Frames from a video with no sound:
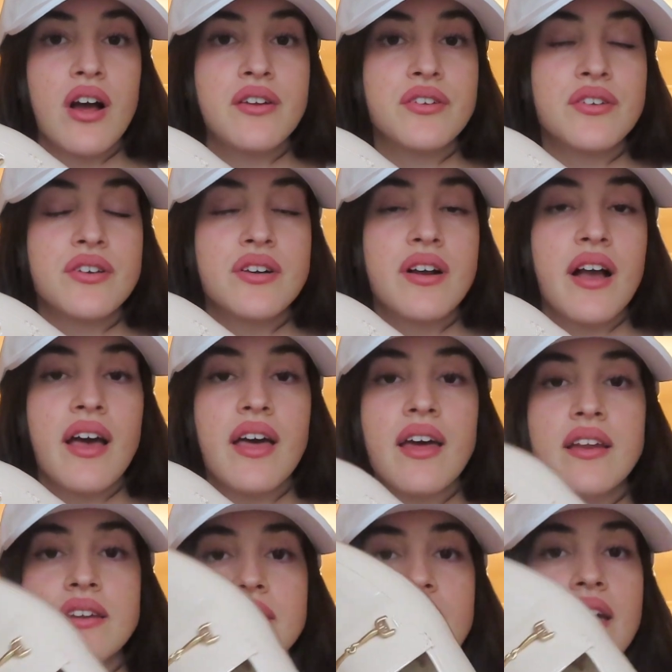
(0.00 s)
under,
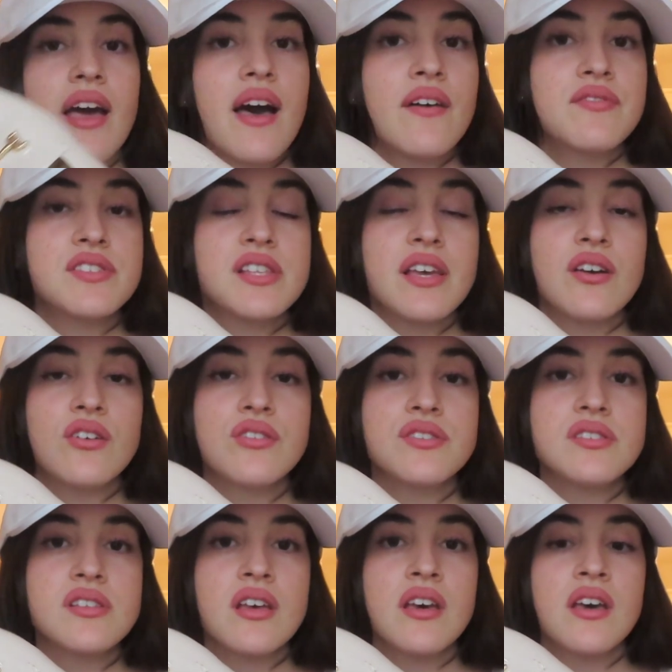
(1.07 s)
and they have
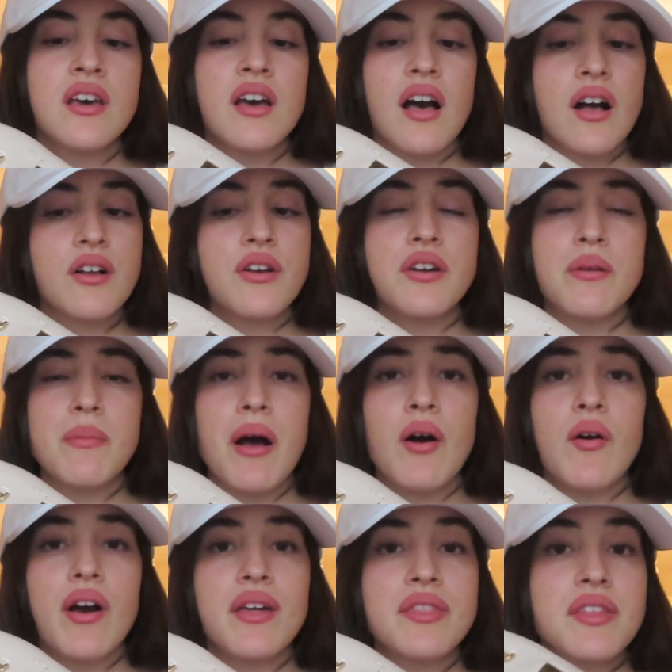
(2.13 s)
sales a good
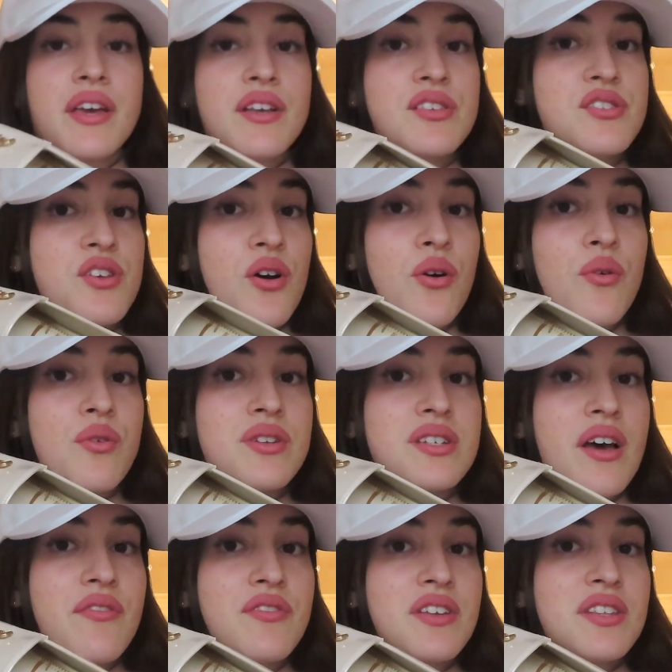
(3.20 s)
amount, I think. So
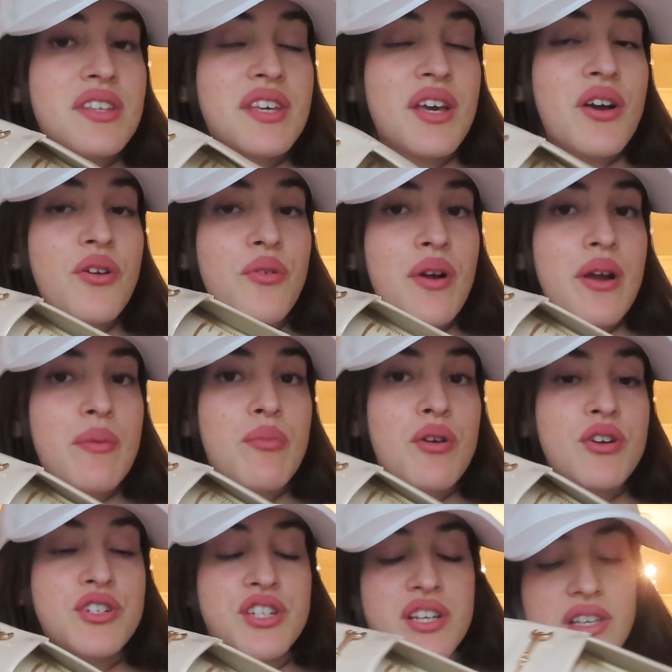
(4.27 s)
definitely a great
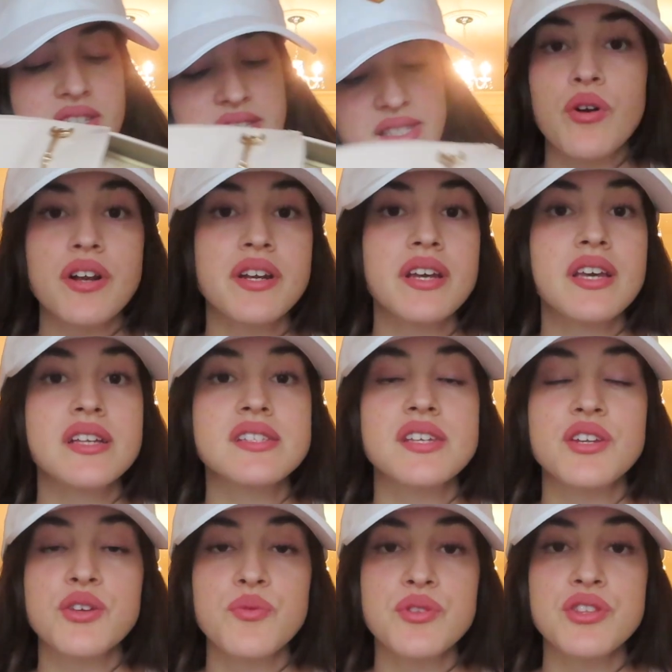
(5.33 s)
purchase. We're gonna
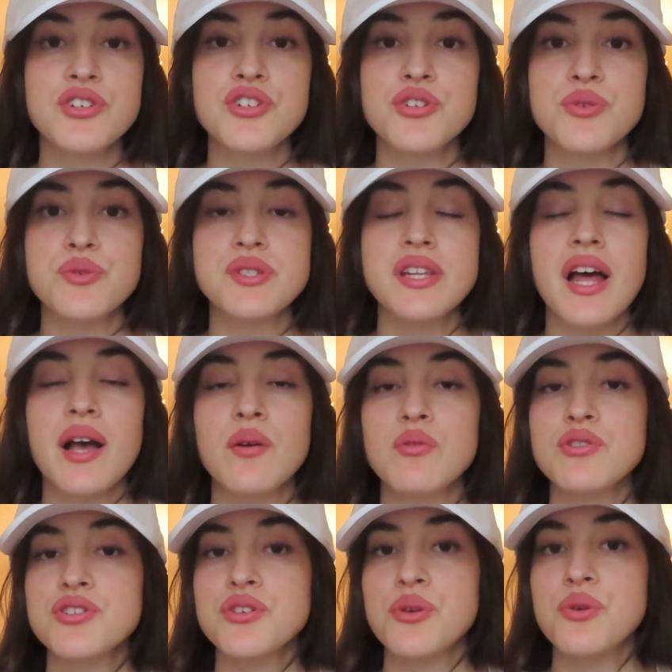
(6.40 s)
continue with the shoes, and I
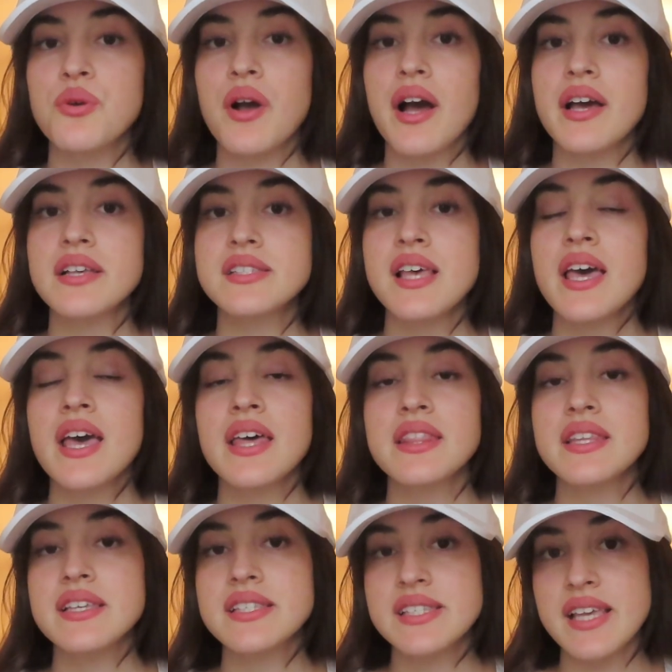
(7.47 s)
will show you guys
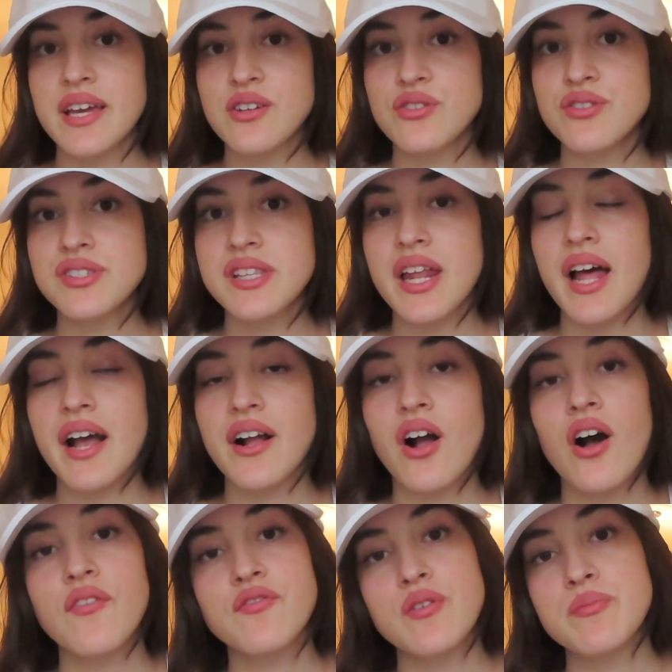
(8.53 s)
these sandals that I
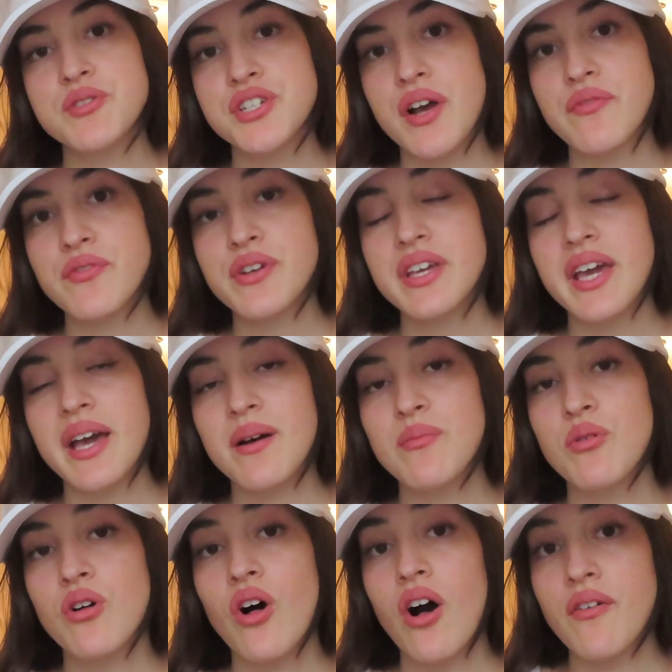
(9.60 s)
got from Jeffrey
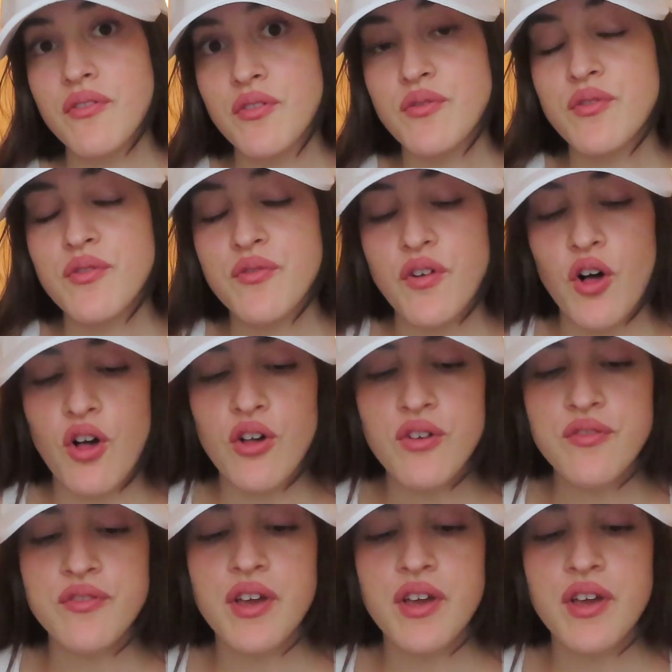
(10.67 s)
Campbell off of Revolve.